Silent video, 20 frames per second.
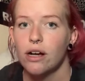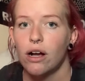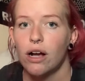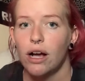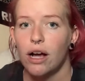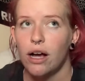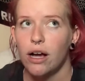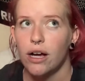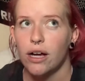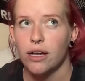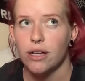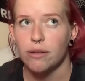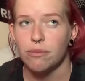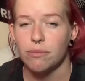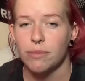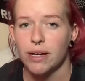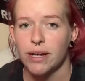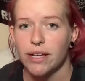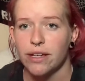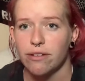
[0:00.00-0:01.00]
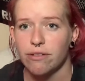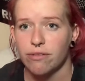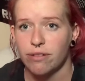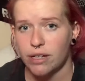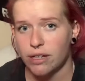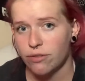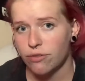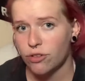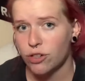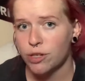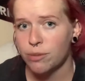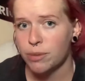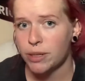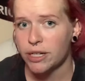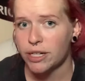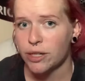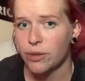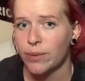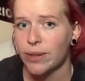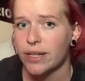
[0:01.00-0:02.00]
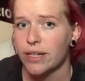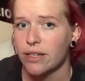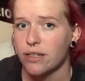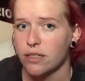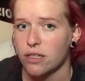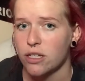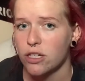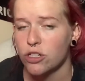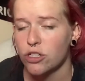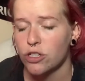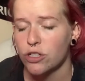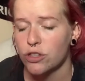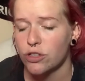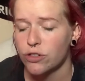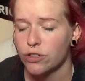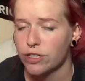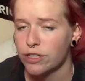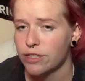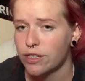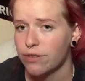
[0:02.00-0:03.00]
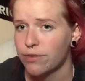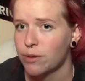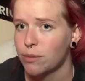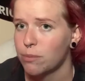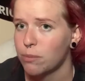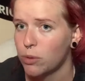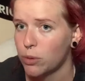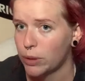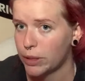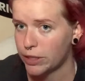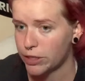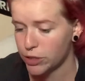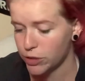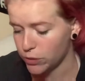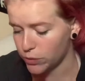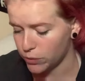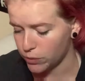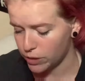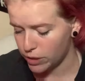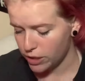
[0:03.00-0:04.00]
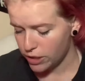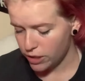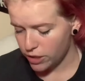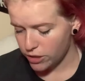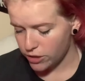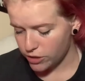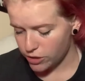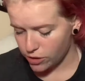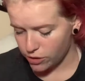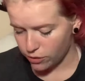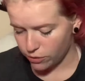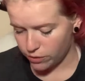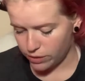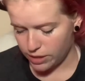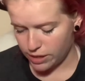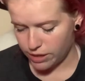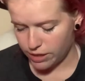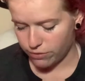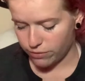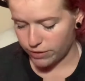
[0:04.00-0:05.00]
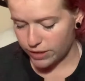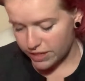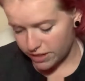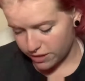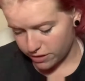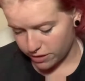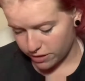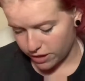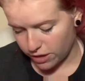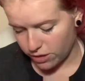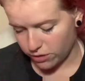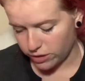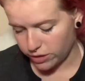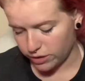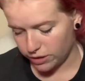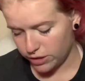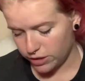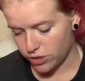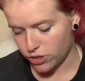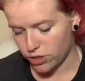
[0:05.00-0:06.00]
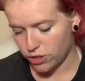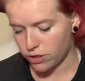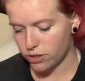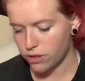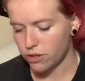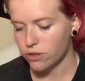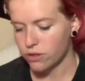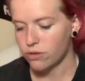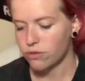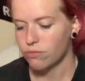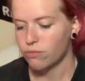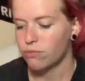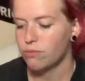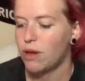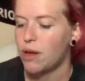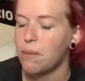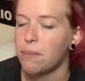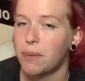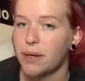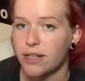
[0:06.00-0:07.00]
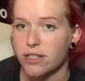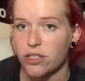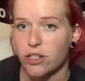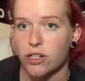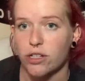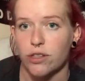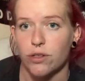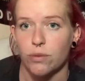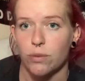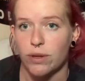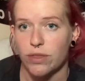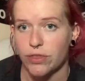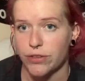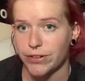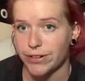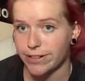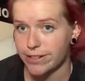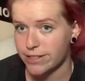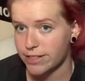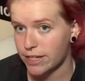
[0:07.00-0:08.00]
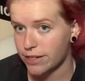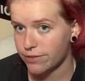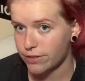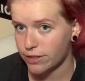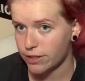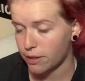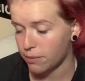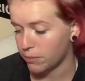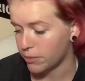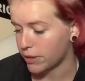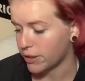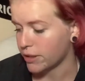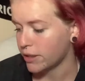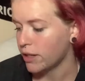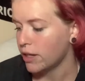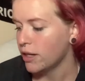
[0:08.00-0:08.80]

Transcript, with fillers: uh, my fat-free body weight is 137.2. So I redid the calculation and based on the 137 number,